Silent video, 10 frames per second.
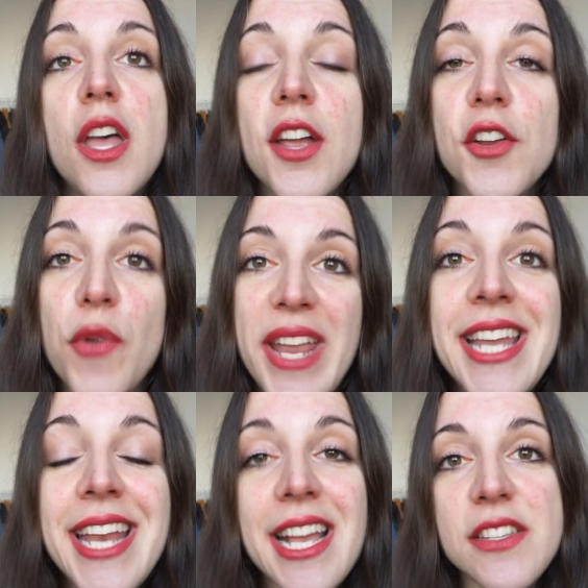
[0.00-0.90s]

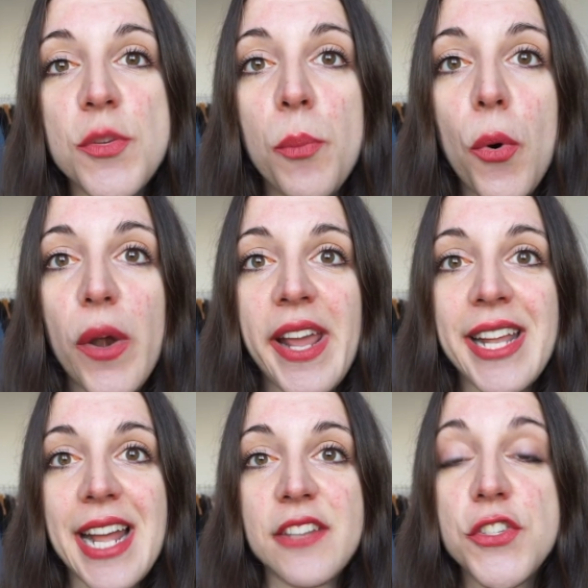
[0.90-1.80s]
creating and
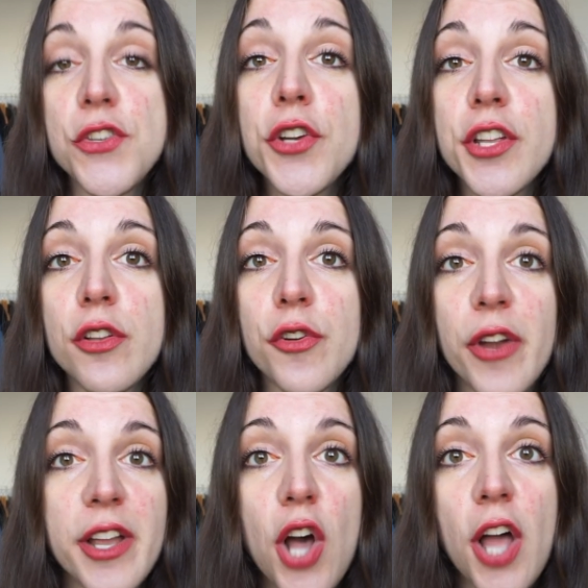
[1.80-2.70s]
supporting that
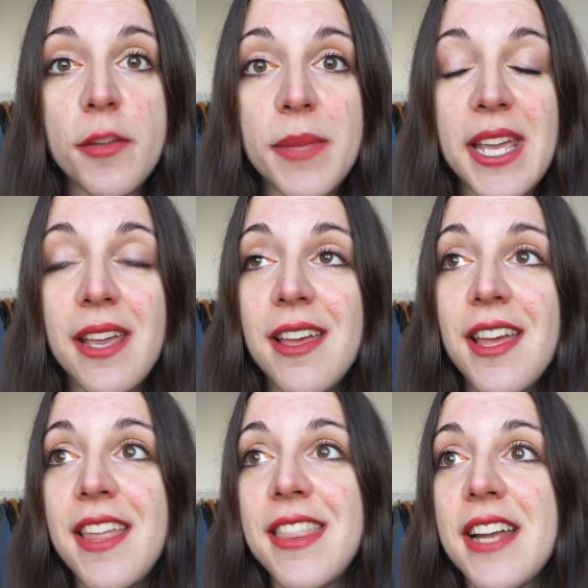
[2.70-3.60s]
circular economy
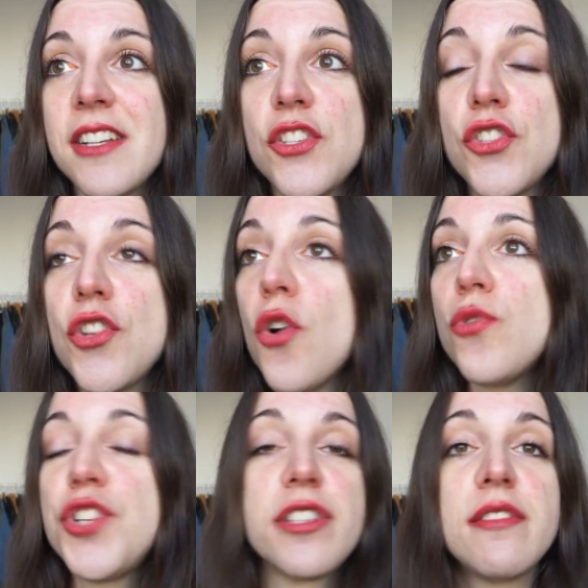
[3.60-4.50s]
that is
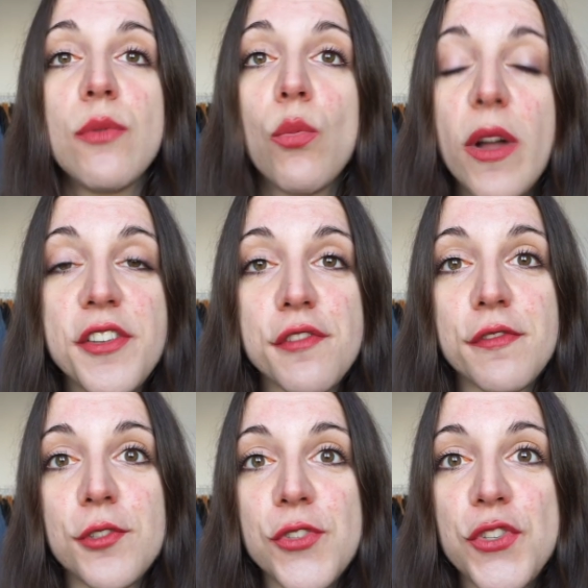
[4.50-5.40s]
so just
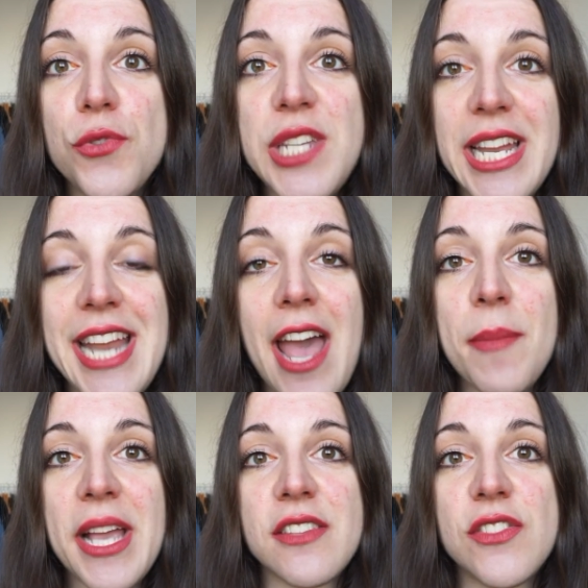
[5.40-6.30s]
wonderful, so
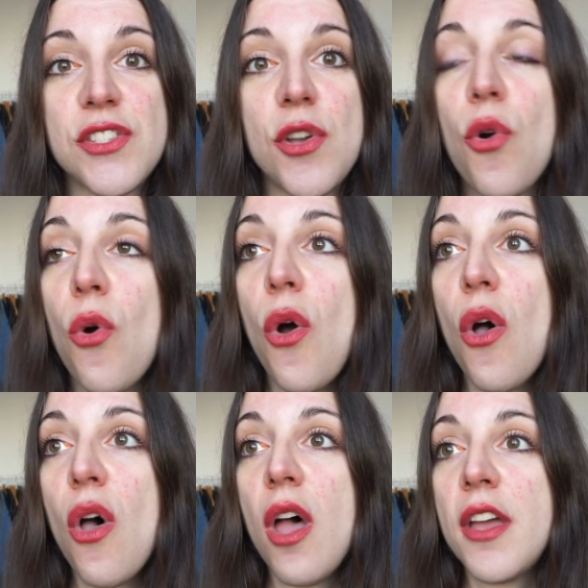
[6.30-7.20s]
dynamic, and so
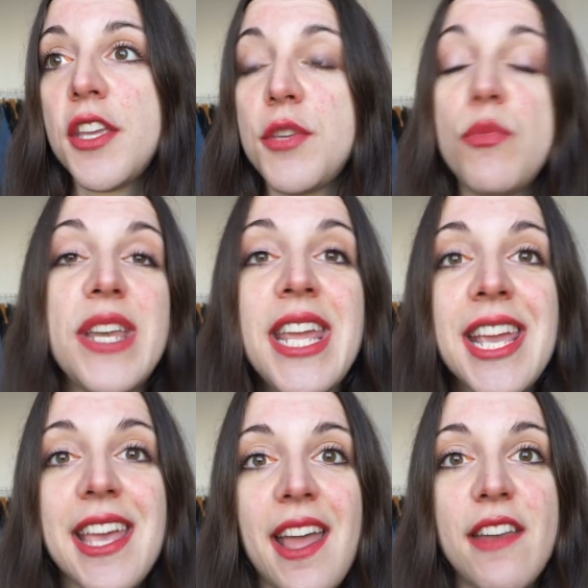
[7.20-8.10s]

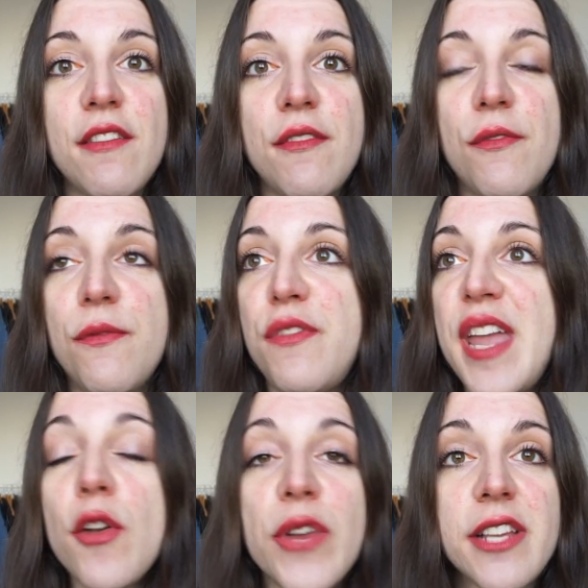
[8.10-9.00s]
unique and
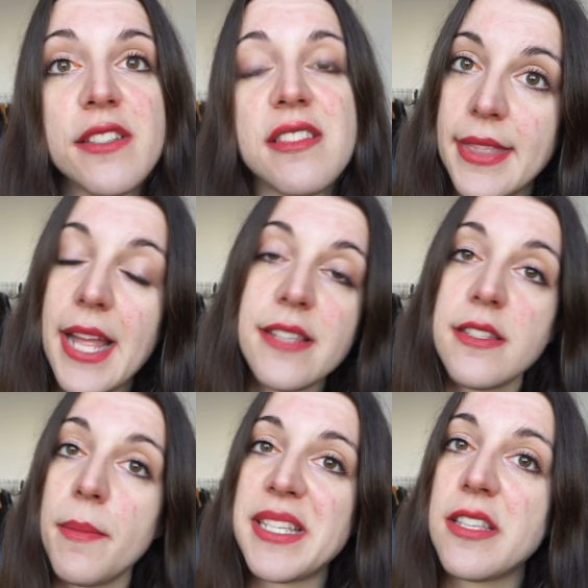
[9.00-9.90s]
various. That's
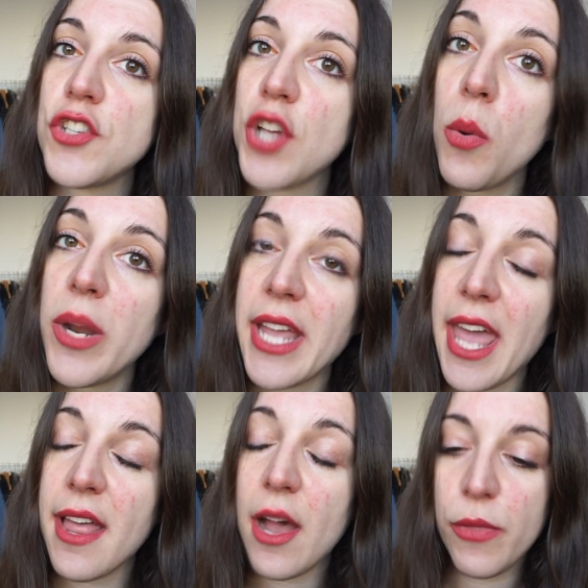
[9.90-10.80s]
the message I wanna
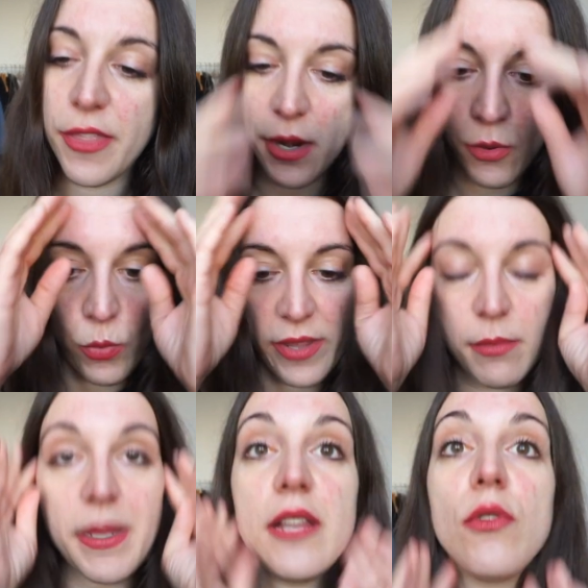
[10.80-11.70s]
get out there
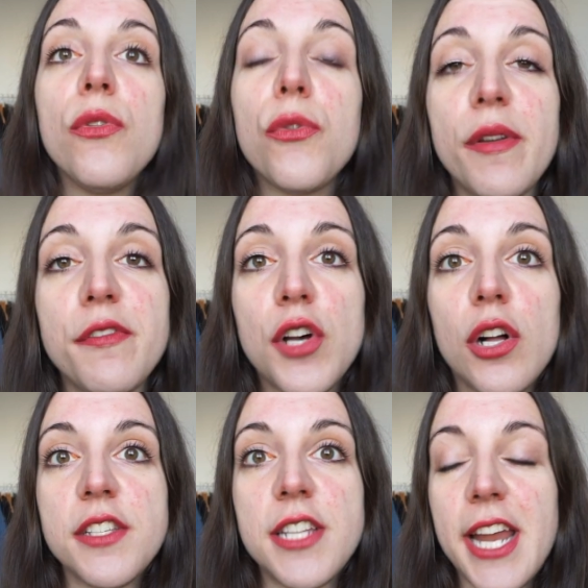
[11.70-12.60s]
with my little thrift
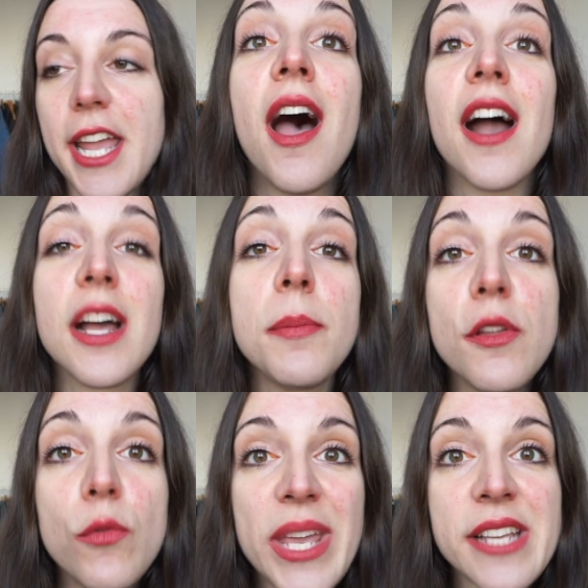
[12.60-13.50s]
haul today. A
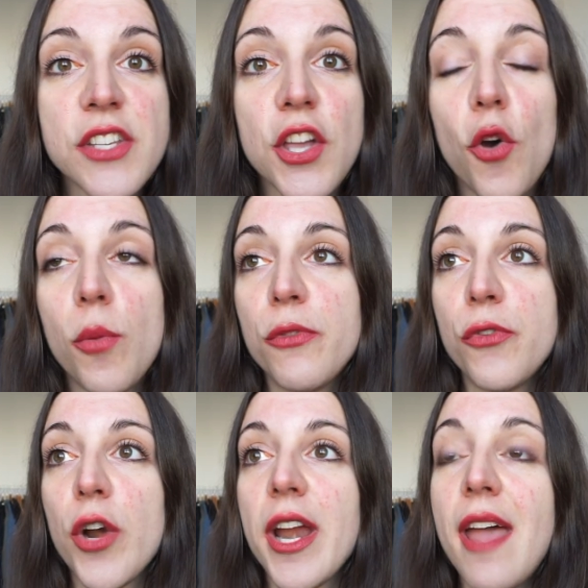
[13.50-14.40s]
couple of weeks ago,
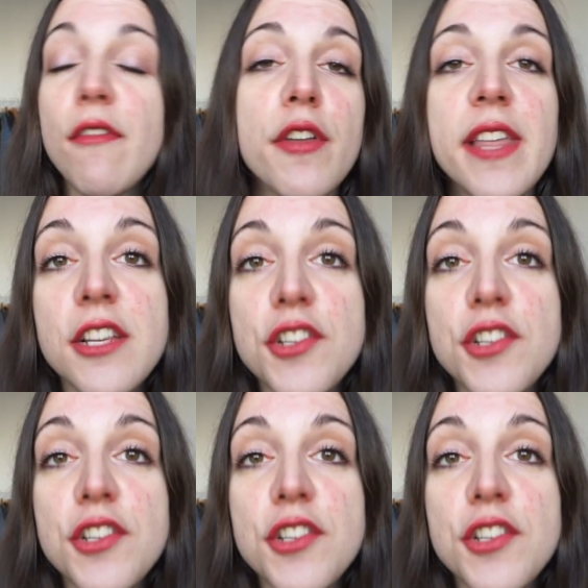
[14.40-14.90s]
before everything